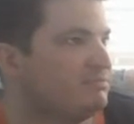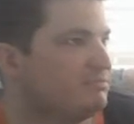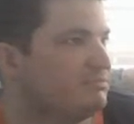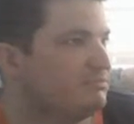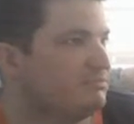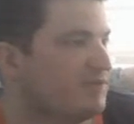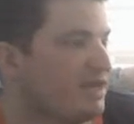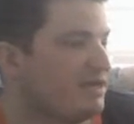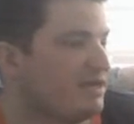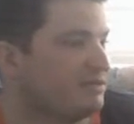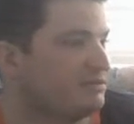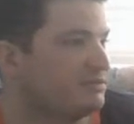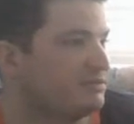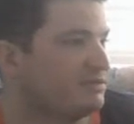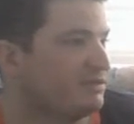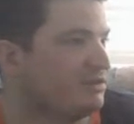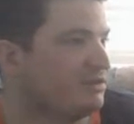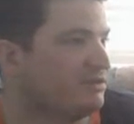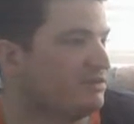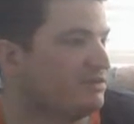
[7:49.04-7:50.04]
Not
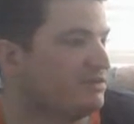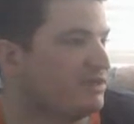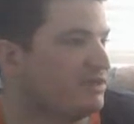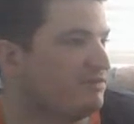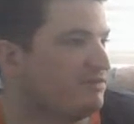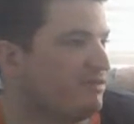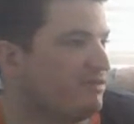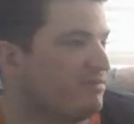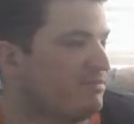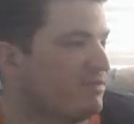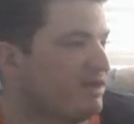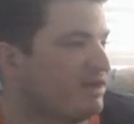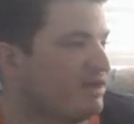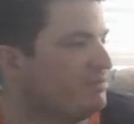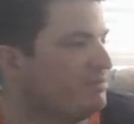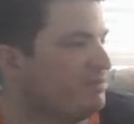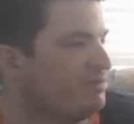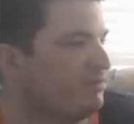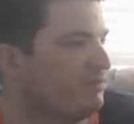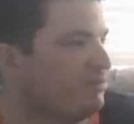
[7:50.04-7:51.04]
necessarily. If I'm making a
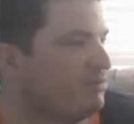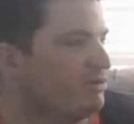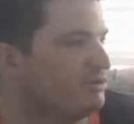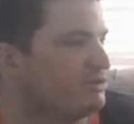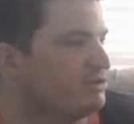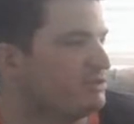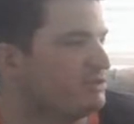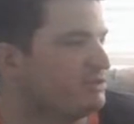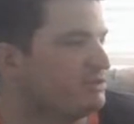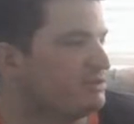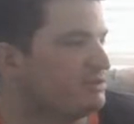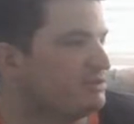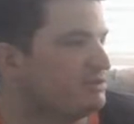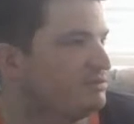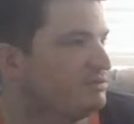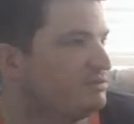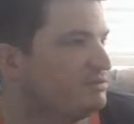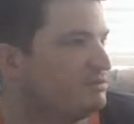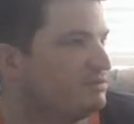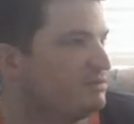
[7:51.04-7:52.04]
big purchase,
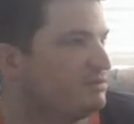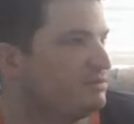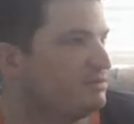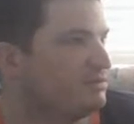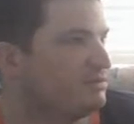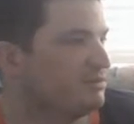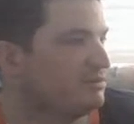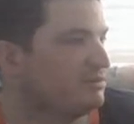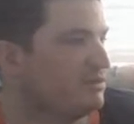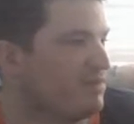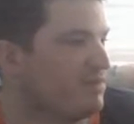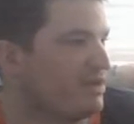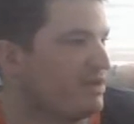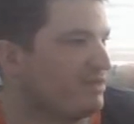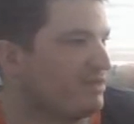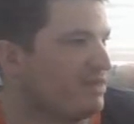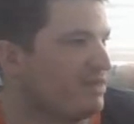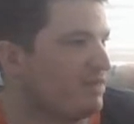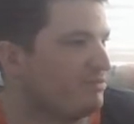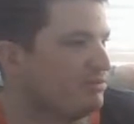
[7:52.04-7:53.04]
I'm
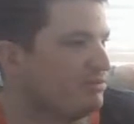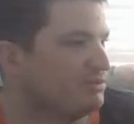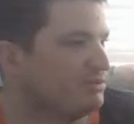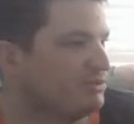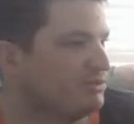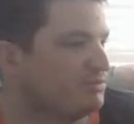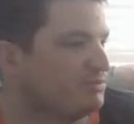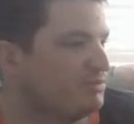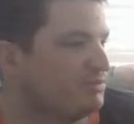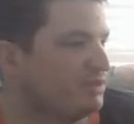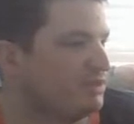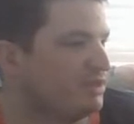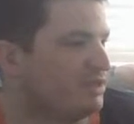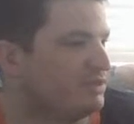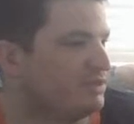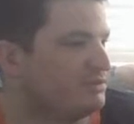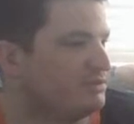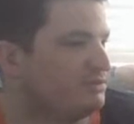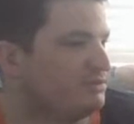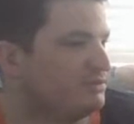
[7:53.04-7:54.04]
making that purchase
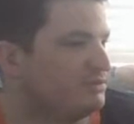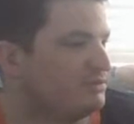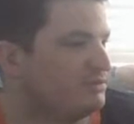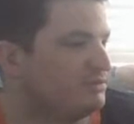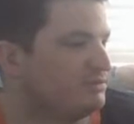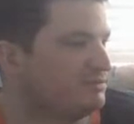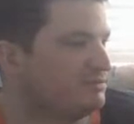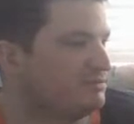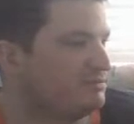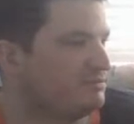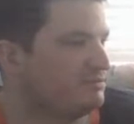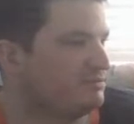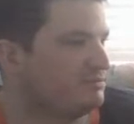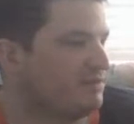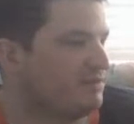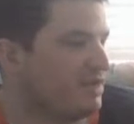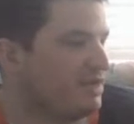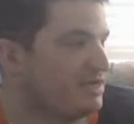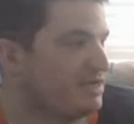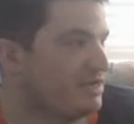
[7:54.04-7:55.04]
because
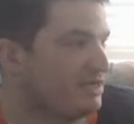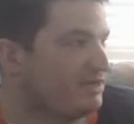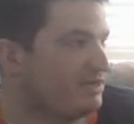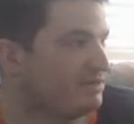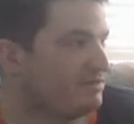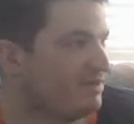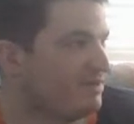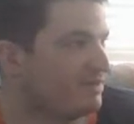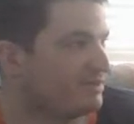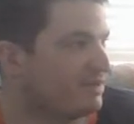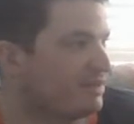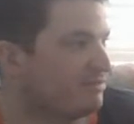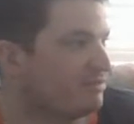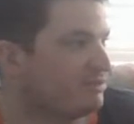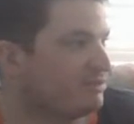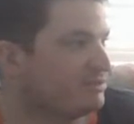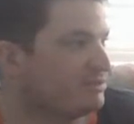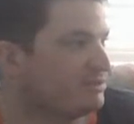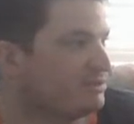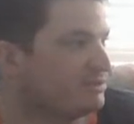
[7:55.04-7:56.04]
I need to make that
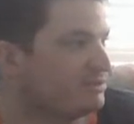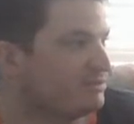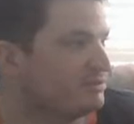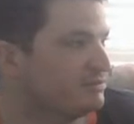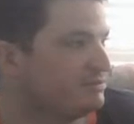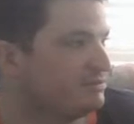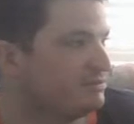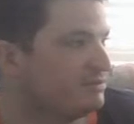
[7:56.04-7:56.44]
purchase.